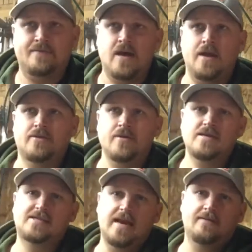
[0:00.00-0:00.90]
I've got a
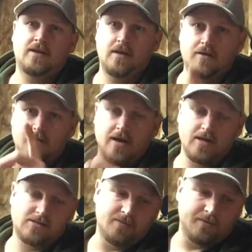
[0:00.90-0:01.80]
372
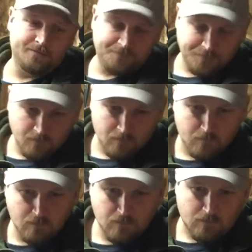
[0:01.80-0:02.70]
customer
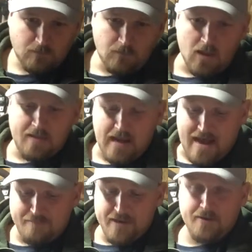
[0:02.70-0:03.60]
that
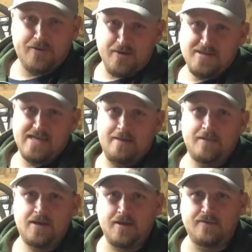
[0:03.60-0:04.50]
I built a
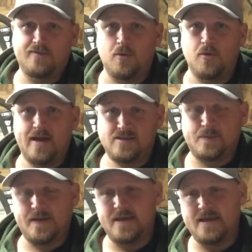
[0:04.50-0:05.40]
372 for
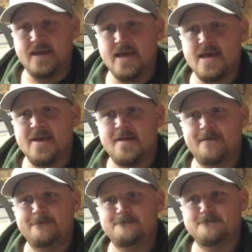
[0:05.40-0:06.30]
XP
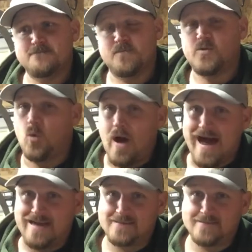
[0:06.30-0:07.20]

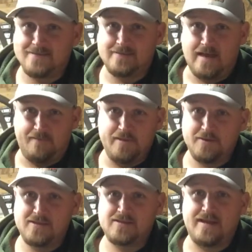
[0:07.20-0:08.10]
twice. Now, I
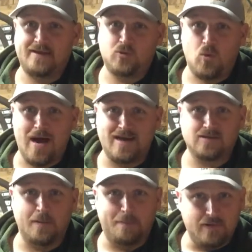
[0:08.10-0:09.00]
built this thing twice,
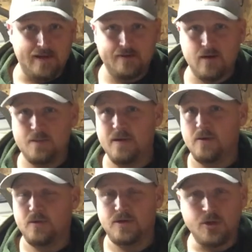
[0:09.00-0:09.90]
complete
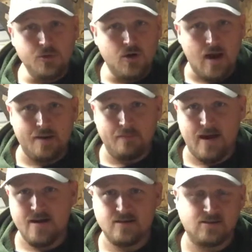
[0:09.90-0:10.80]
rebuild with new crank
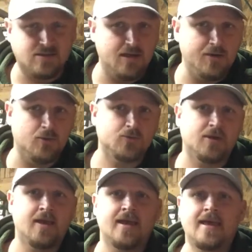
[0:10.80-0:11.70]
bearings, seals,
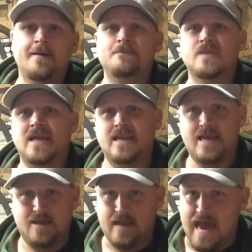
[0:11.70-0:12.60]
and
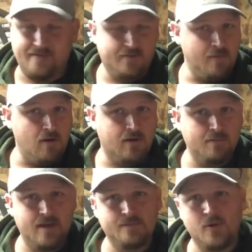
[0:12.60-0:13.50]

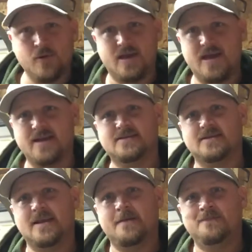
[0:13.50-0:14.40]
aftermarket big bore kits.